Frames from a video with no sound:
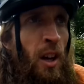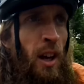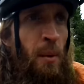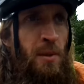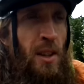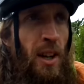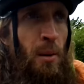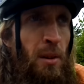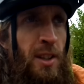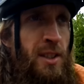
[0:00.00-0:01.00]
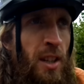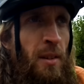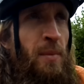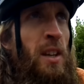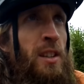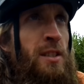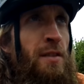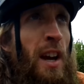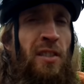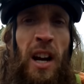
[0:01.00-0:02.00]
There's a herbalist, his
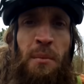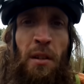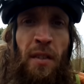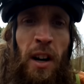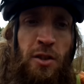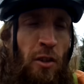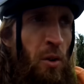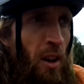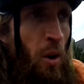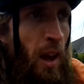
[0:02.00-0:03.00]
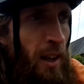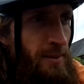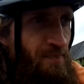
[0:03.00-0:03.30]
favourite herb by far is Rhodiola.